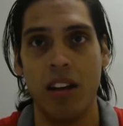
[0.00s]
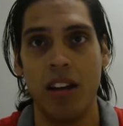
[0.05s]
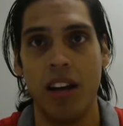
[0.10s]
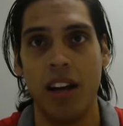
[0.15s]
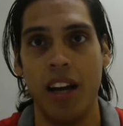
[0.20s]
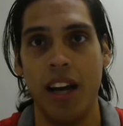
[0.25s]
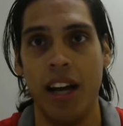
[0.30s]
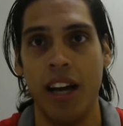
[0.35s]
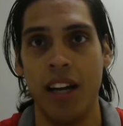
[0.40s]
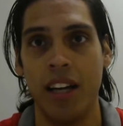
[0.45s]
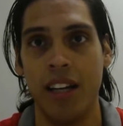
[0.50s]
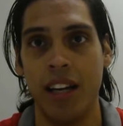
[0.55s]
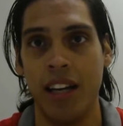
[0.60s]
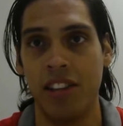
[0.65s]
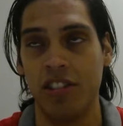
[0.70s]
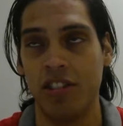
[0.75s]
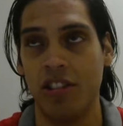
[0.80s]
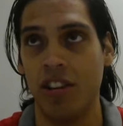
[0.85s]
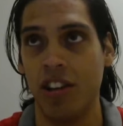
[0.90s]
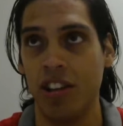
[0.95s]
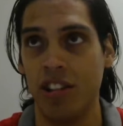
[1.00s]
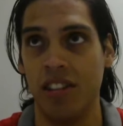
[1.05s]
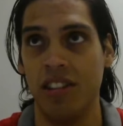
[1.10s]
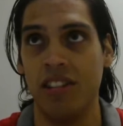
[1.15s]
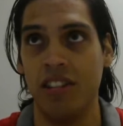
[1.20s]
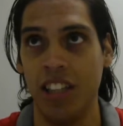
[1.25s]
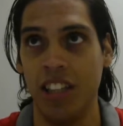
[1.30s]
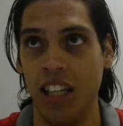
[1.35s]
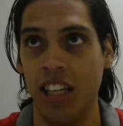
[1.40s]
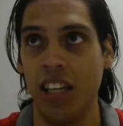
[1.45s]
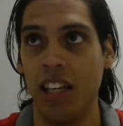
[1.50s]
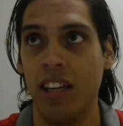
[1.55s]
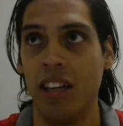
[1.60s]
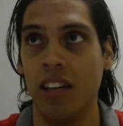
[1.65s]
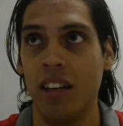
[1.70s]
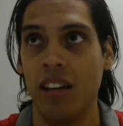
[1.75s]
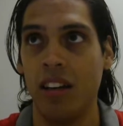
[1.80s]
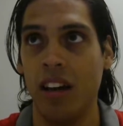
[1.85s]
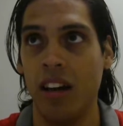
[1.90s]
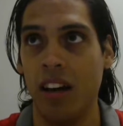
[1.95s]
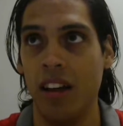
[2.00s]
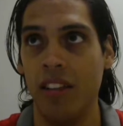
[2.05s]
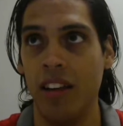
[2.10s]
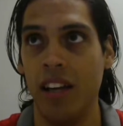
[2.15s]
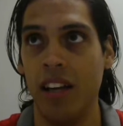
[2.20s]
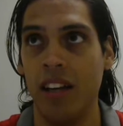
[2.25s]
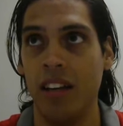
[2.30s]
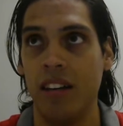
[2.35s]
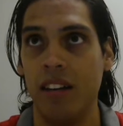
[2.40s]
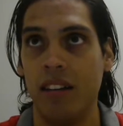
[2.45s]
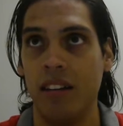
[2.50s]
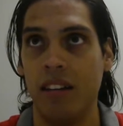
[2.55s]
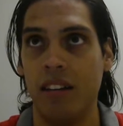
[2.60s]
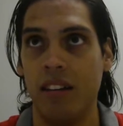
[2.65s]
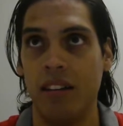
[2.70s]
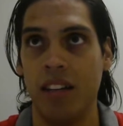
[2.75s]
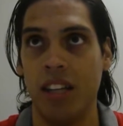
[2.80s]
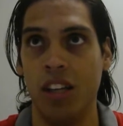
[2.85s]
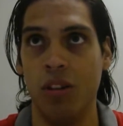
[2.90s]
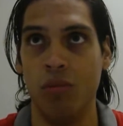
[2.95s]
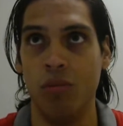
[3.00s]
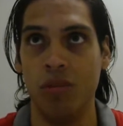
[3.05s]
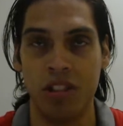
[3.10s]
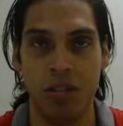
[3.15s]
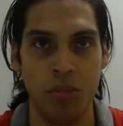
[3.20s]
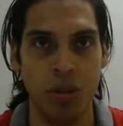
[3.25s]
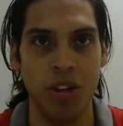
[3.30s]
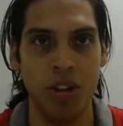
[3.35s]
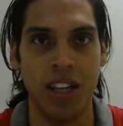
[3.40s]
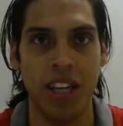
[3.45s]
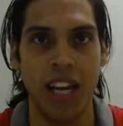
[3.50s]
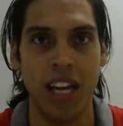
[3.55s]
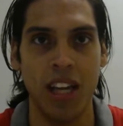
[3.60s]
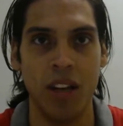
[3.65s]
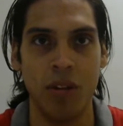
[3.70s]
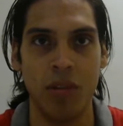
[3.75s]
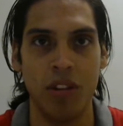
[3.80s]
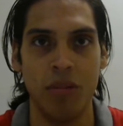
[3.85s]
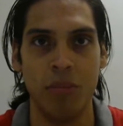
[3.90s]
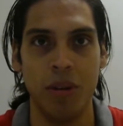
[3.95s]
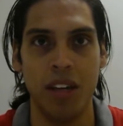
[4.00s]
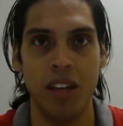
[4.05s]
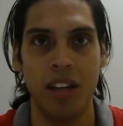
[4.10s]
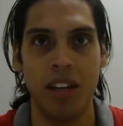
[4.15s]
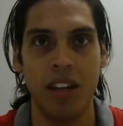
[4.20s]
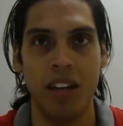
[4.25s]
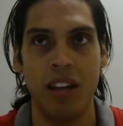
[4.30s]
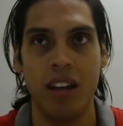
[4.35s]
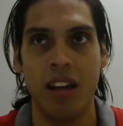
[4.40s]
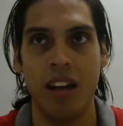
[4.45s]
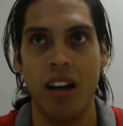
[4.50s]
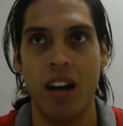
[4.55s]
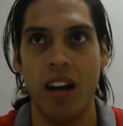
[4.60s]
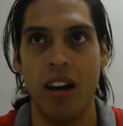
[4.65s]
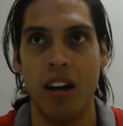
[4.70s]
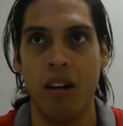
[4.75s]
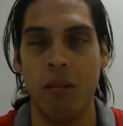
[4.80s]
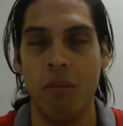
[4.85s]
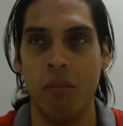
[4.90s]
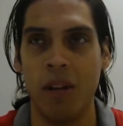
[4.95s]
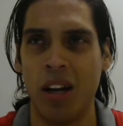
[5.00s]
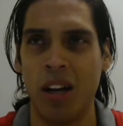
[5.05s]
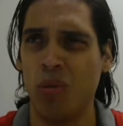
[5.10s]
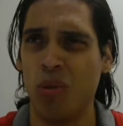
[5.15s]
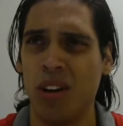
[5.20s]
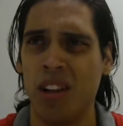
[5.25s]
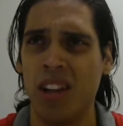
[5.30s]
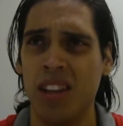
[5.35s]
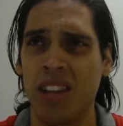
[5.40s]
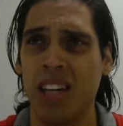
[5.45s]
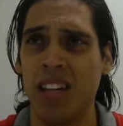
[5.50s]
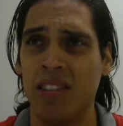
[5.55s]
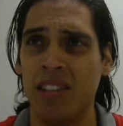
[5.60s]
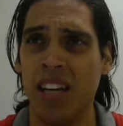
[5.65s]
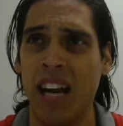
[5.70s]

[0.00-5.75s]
And I started to see that He was communicating with me. Like, one of the things that